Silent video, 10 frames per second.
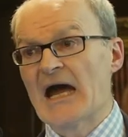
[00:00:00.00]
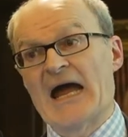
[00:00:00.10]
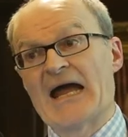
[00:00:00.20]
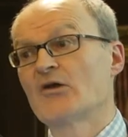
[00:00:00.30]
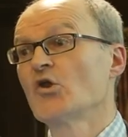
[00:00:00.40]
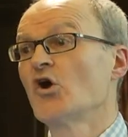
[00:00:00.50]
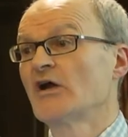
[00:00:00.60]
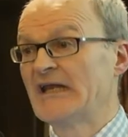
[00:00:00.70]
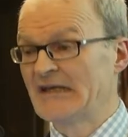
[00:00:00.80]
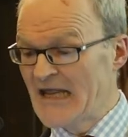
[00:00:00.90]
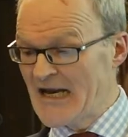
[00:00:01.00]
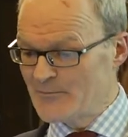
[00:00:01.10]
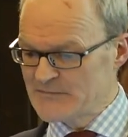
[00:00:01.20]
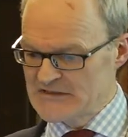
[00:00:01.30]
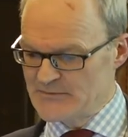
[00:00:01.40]
How long
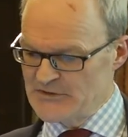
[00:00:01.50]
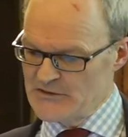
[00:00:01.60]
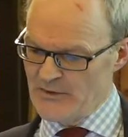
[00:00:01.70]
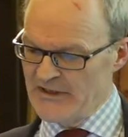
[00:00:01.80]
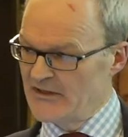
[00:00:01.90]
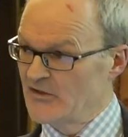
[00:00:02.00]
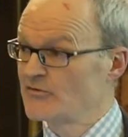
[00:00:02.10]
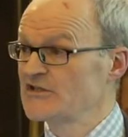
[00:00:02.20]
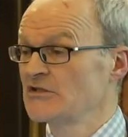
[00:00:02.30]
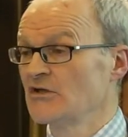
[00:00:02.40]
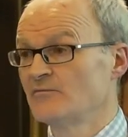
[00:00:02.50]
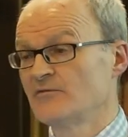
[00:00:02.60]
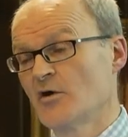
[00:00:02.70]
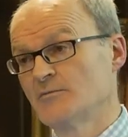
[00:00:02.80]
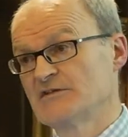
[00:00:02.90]
elapsed between the
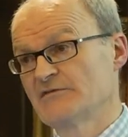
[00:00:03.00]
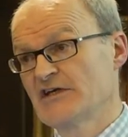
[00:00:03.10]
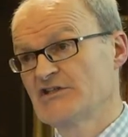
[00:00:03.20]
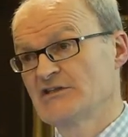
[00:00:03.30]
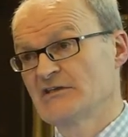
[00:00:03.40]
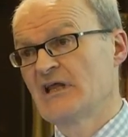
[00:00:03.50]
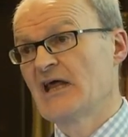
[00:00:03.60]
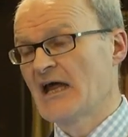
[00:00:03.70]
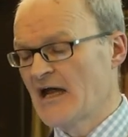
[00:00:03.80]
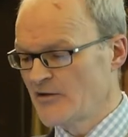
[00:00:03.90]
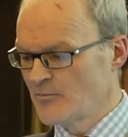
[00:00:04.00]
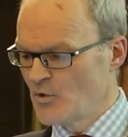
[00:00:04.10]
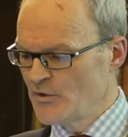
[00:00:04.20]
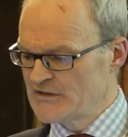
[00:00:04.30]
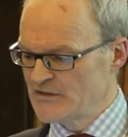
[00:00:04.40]
original observation and the
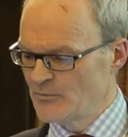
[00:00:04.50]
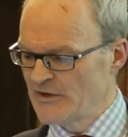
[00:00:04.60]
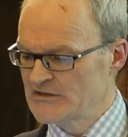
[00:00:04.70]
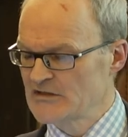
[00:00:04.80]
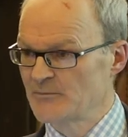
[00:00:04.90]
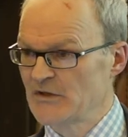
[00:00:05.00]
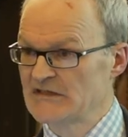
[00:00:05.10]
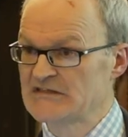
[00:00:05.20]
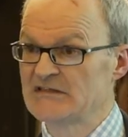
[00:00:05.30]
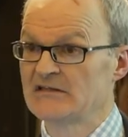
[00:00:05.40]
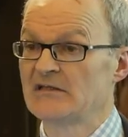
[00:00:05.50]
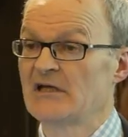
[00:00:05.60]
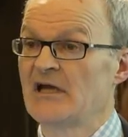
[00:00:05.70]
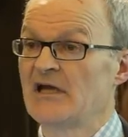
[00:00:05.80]
point at which the person